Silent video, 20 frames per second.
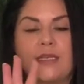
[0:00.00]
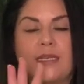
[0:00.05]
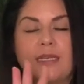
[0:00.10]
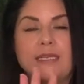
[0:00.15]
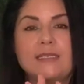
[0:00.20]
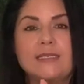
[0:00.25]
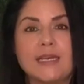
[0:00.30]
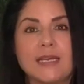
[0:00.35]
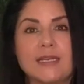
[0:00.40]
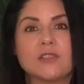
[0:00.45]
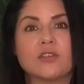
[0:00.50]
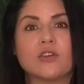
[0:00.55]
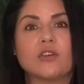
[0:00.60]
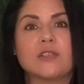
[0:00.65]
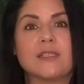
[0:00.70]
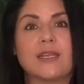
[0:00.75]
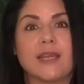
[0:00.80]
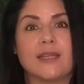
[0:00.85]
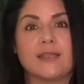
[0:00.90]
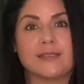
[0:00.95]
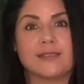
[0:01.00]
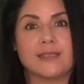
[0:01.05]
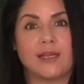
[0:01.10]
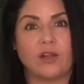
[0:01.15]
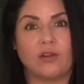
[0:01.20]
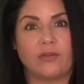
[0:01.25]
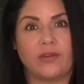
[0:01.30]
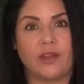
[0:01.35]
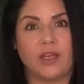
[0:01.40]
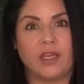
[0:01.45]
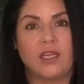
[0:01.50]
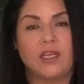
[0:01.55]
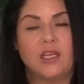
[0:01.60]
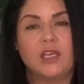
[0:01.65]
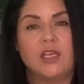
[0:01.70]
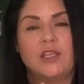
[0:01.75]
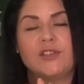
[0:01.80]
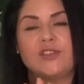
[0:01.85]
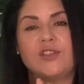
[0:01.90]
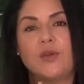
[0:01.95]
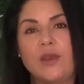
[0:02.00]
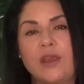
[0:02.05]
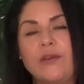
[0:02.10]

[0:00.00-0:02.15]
It does contain sulfur. So